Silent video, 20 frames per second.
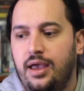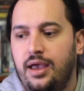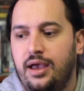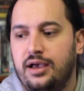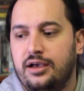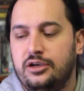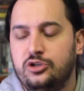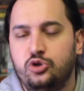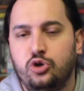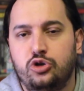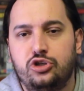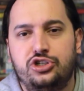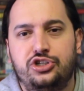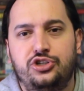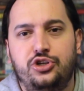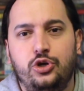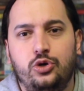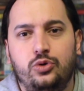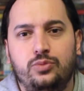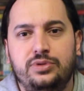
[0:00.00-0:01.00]
Uh, George
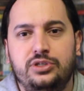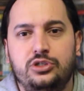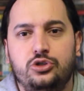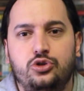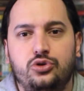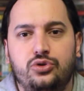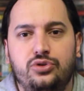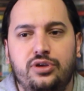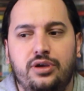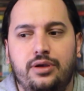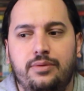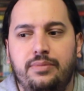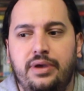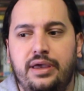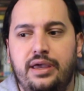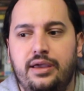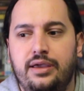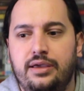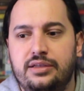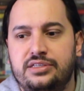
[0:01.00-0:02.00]
Tillman Jr.
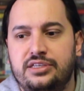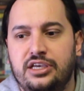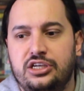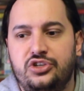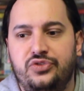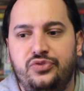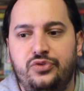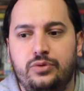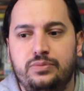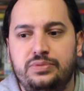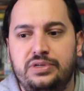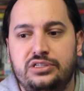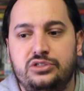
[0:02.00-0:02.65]
made such films